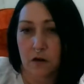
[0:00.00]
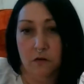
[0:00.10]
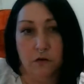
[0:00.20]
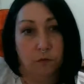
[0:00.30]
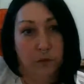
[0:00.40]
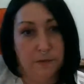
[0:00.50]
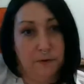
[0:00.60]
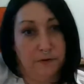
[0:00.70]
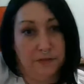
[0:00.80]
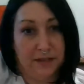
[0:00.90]
or
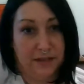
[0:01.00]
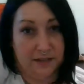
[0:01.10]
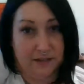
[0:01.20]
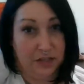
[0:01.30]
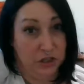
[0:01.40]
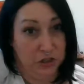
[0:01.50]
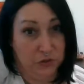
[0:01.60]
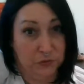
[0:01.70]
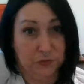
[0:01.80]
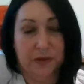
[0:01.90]
rebirth again
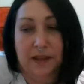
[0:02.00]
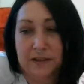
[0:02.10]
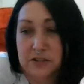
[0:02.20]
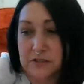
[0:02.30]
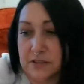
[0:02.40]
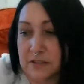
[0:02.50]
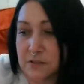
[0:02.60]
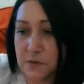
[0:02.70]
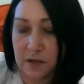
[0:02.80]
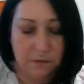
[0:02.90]
anew, actually, is
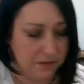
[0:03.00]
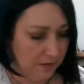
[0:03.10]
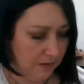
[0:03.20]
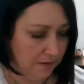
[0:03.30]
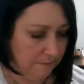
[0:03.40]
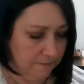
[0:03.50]
what I would think.